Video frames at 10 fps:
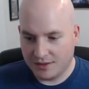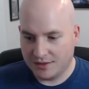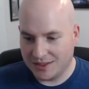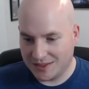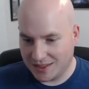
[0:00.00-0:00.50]

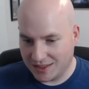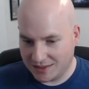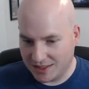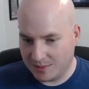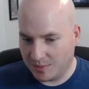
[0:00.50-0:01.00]
This is getting
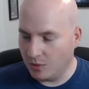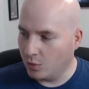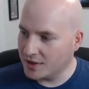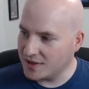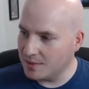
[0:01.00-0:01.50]
deep. And
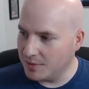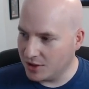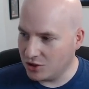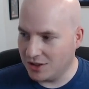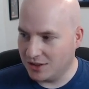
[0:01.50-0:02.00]
what's the
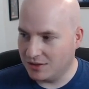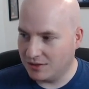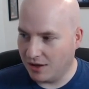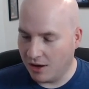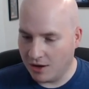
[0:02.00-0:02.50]
mission
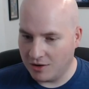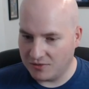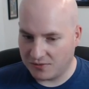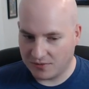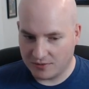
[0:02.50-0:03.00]
of